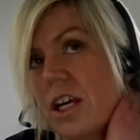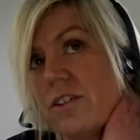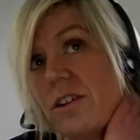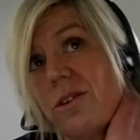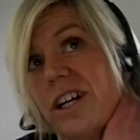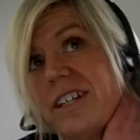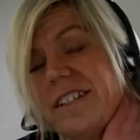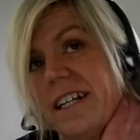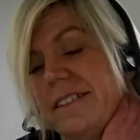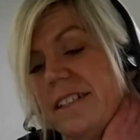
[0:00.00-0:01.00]
She thought her
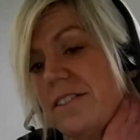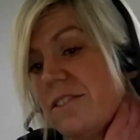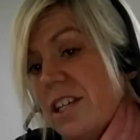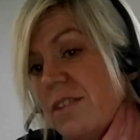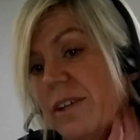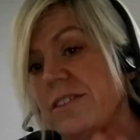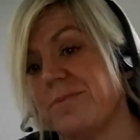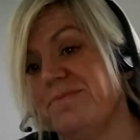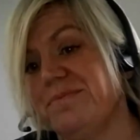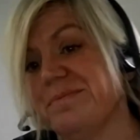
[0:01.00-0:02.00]
dad had
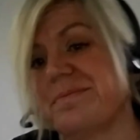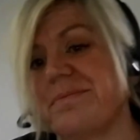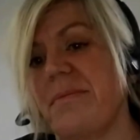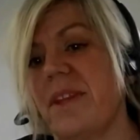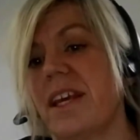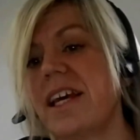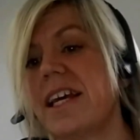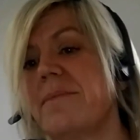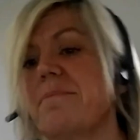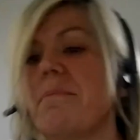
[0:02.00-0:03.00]
savings,
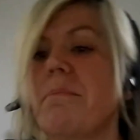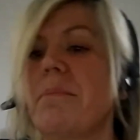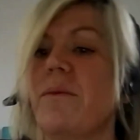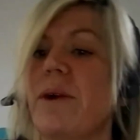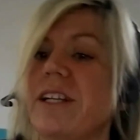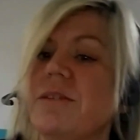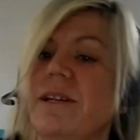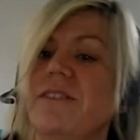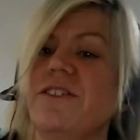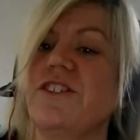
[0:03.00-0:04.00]
but when she
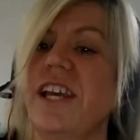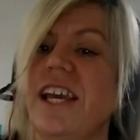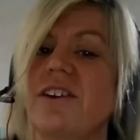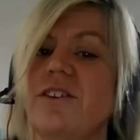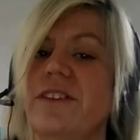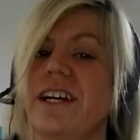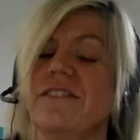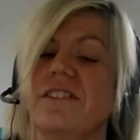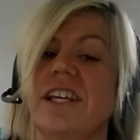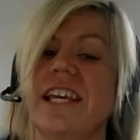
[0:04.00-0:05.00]
went to check on
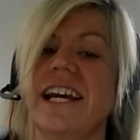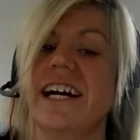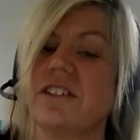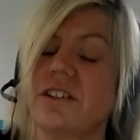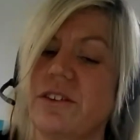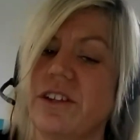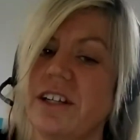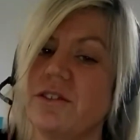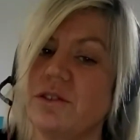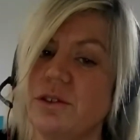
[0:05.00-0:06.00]
this, he actually only
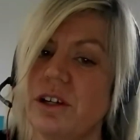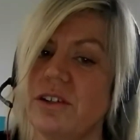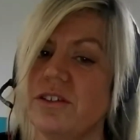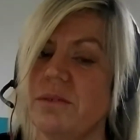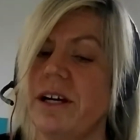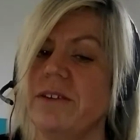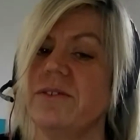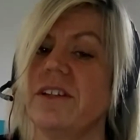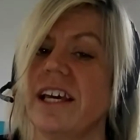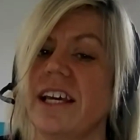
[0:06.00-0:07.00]
had
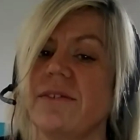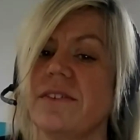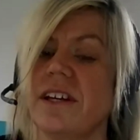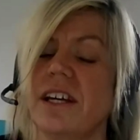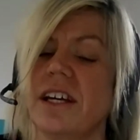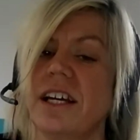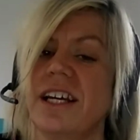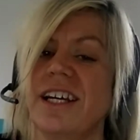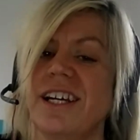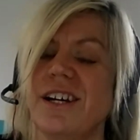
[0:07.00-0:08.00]
£200 left.
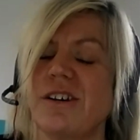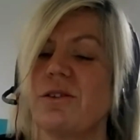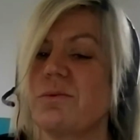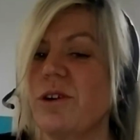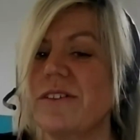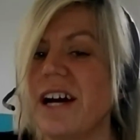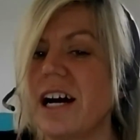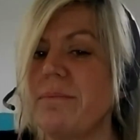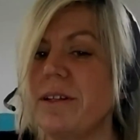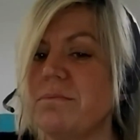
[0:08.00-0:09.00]
Because what had
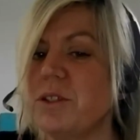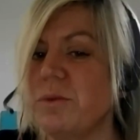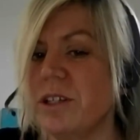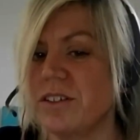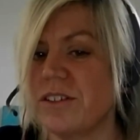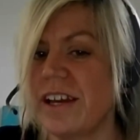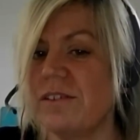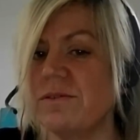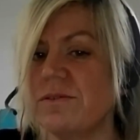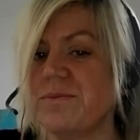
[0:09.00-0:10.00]
happened between
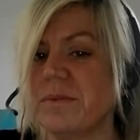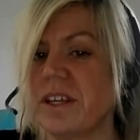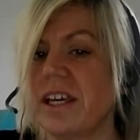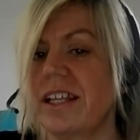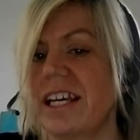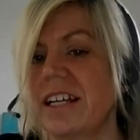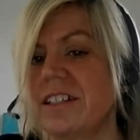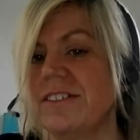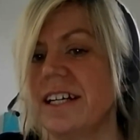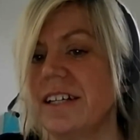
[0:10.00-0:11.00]
herself, Kelly and
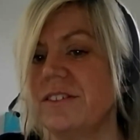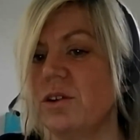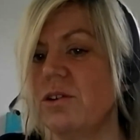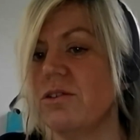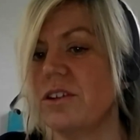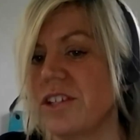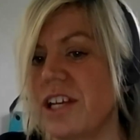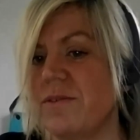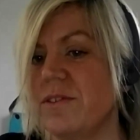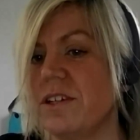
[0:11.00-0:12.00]
her dad, all their
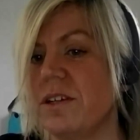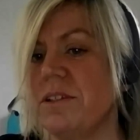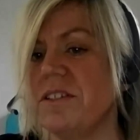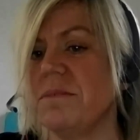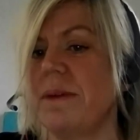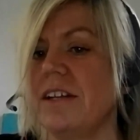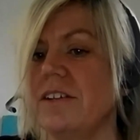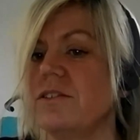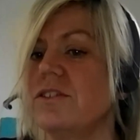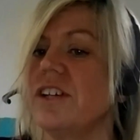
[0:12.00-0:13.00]
savings had been spent
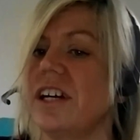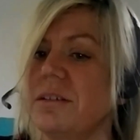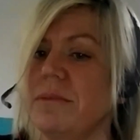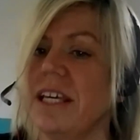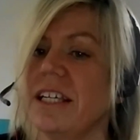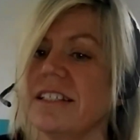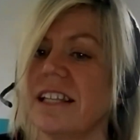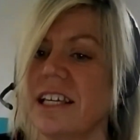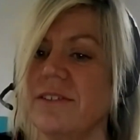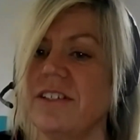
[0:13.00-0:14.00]
on trying to make his
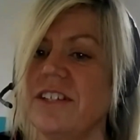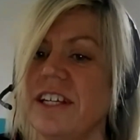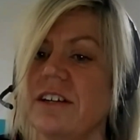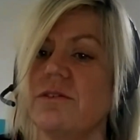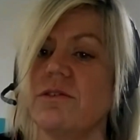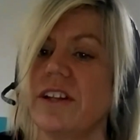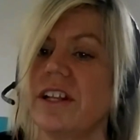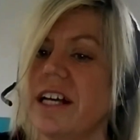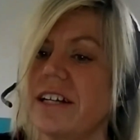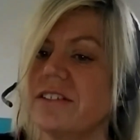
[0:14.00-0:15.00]
life easier over the
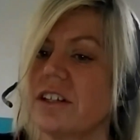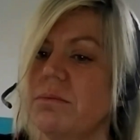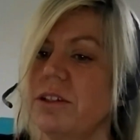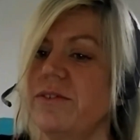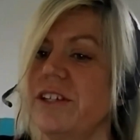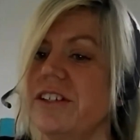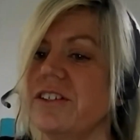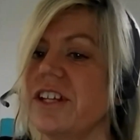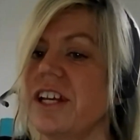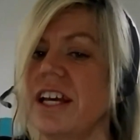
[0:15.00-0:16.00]
last couple of
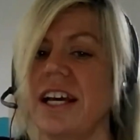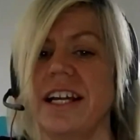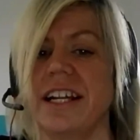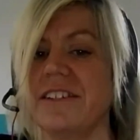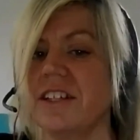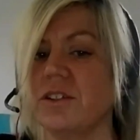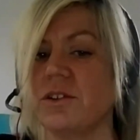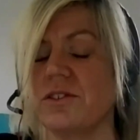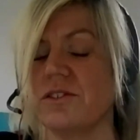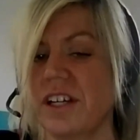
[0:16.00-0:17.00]
years. And as he had
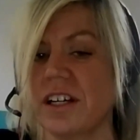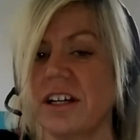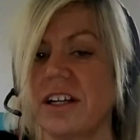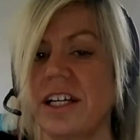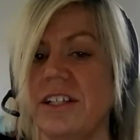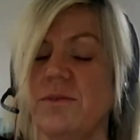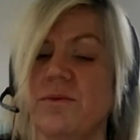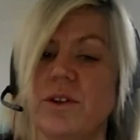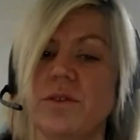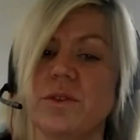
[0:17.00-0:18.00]
got sicker, it had
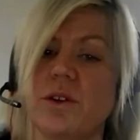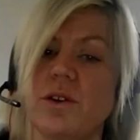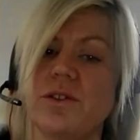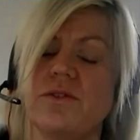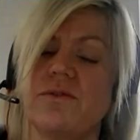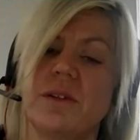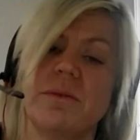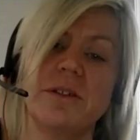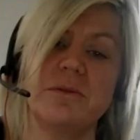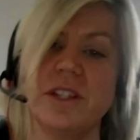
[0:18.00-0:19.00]
involved costs for a
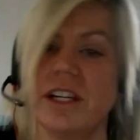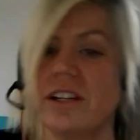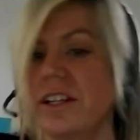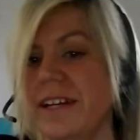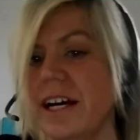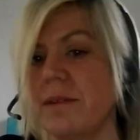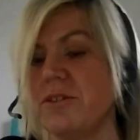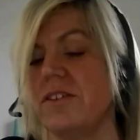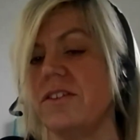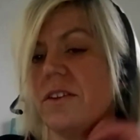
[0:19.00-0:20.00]
wheelchair, the
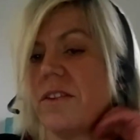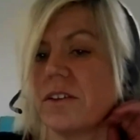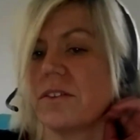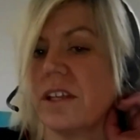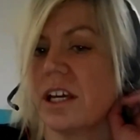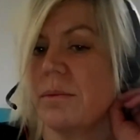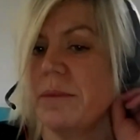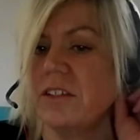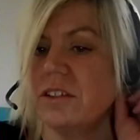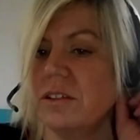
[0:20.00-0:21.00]
adaptations and things like I
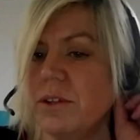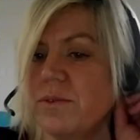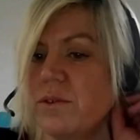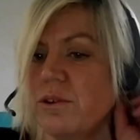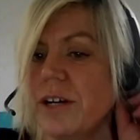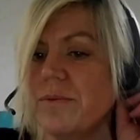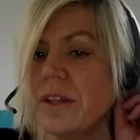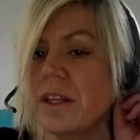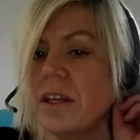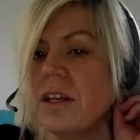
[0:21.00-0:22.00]
mentioned before.
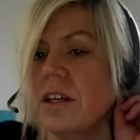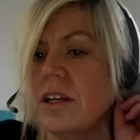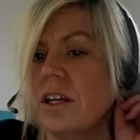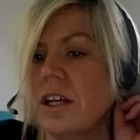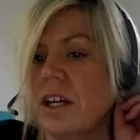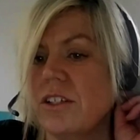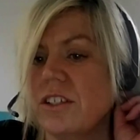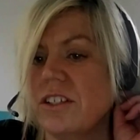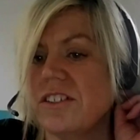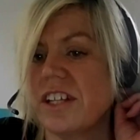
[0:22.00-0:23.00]

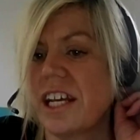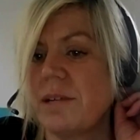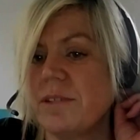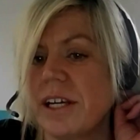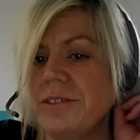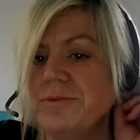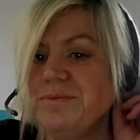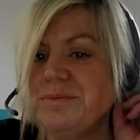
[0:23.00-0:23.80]
She described how